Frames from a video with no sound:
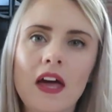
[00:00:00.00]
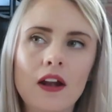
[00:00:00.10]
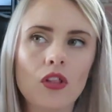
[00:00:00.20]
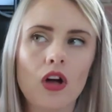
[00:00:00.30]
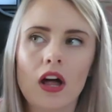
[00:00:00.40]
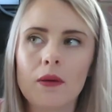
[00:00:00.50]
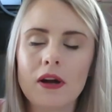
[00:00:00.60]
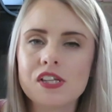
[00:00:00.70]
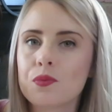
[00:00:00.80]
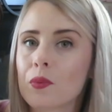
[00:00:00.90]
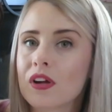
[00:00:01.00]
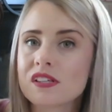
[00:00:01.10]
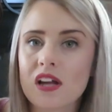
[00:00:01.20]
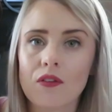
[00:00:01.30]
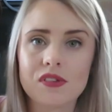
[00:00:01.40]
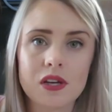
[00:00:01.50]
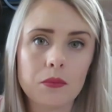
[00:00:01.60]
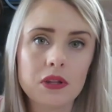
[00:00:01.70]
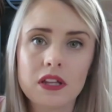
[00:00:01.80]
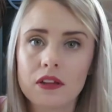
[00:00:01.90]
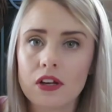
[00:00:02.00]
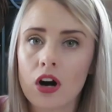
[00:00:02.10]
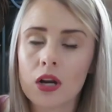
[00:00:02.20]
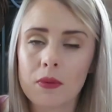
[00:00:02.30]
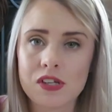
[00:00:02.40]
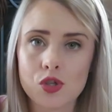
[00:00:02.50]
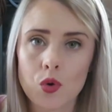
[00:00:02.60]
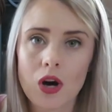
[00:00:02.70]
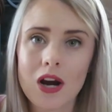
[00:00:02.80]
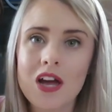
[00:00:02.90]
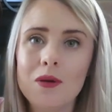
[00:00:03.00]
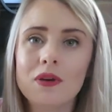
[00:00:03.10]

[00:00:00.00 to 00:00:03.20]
And a lot of my spring stuff is completely gone at my store